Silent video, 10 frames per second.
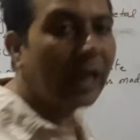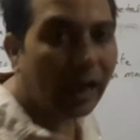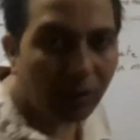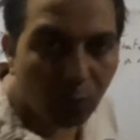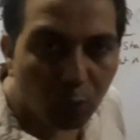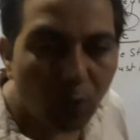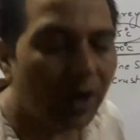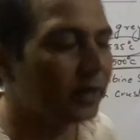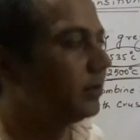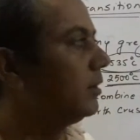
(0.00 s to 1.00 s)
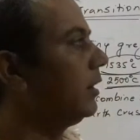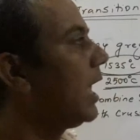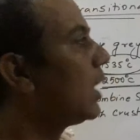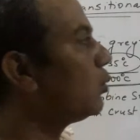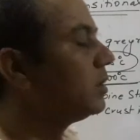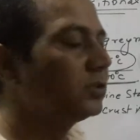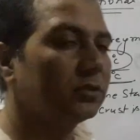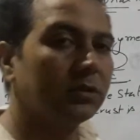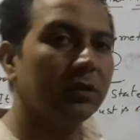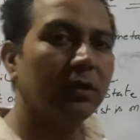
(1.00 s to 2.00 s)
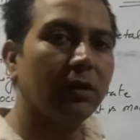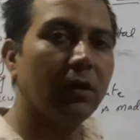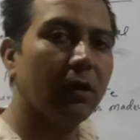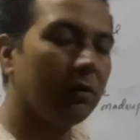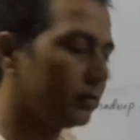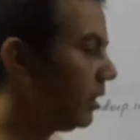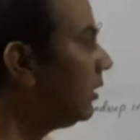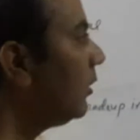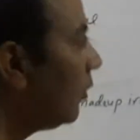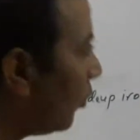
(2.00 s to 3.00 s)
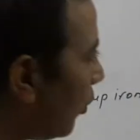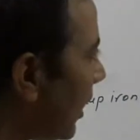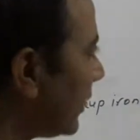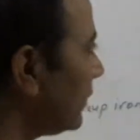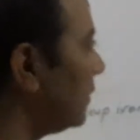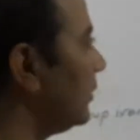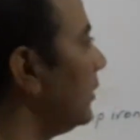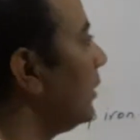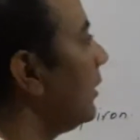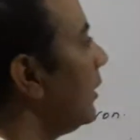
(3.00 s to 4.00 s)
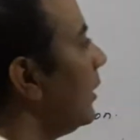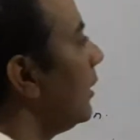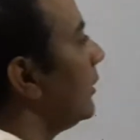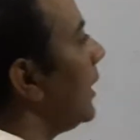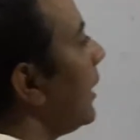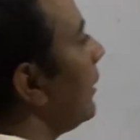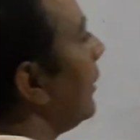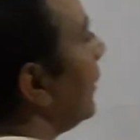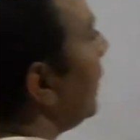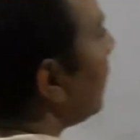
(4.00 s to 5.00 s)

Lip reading: and water, aqueous. Okay, water. Then it